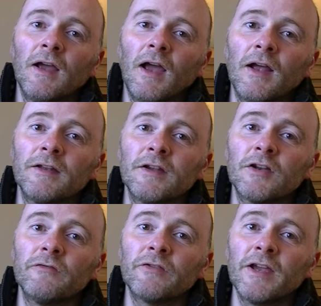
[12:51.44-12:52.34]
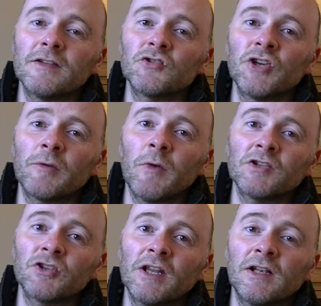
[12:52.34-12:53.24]
And uh, don't forget, check my
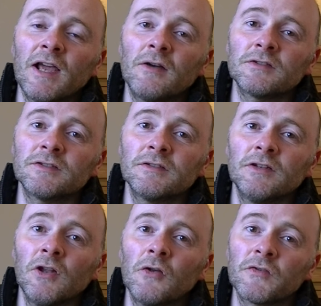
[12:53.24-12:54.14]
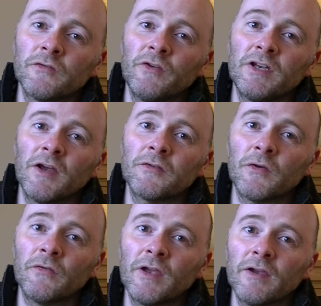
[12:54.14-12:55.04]
channel out. Lots of
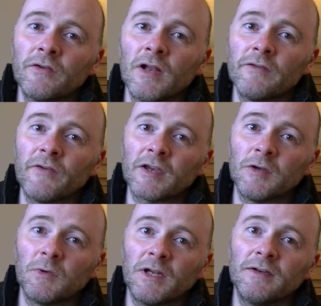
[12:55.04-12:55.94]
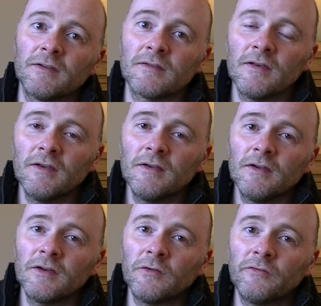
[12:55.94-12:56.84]
videos on there. If you like vacuum cleaners,
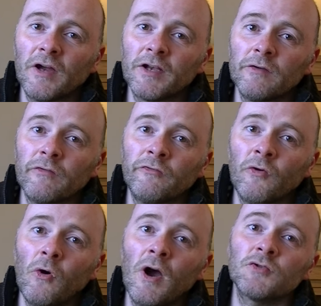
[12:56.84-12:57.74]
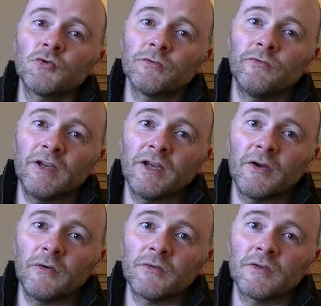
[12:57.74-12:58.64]
you'll find over 400
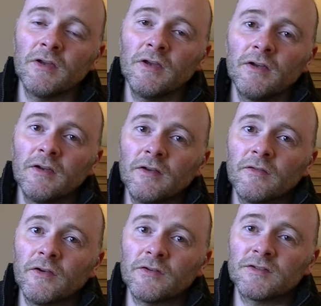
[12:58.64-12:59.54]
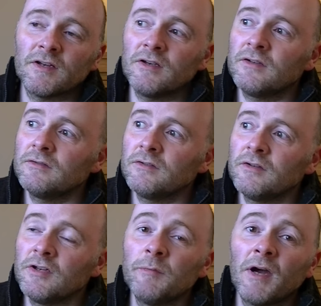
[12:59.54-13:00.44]
videos that uh,
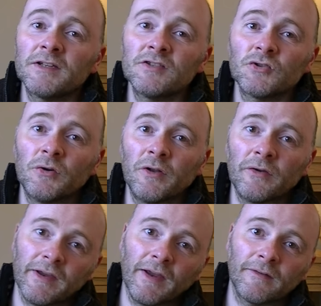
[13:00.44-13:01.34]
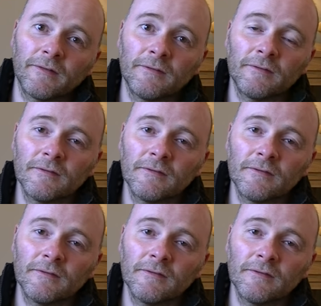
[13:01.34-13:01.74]
you might enjoy looking at.